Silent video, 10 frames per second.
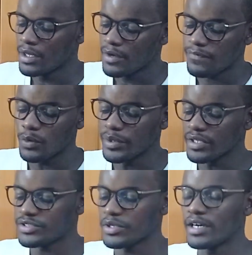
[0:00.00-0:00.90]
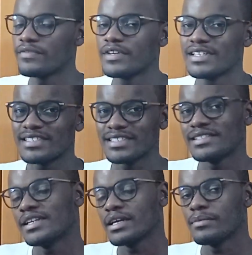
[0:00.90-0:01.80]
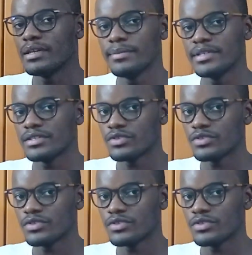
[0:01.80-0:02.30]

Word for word: For wheels you have 69mm